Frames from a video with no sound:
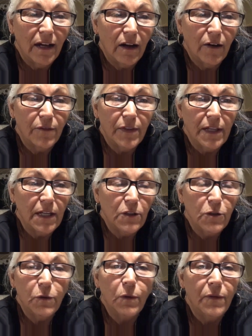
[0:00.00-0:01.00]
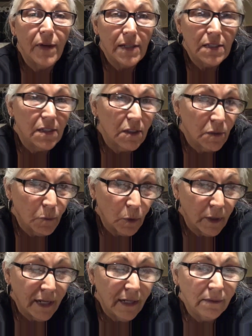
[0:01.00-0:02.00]
of the two events this
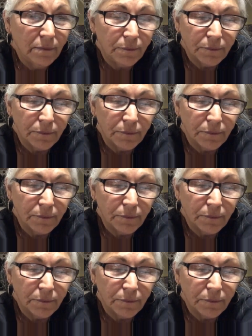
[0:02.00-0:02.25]
morning.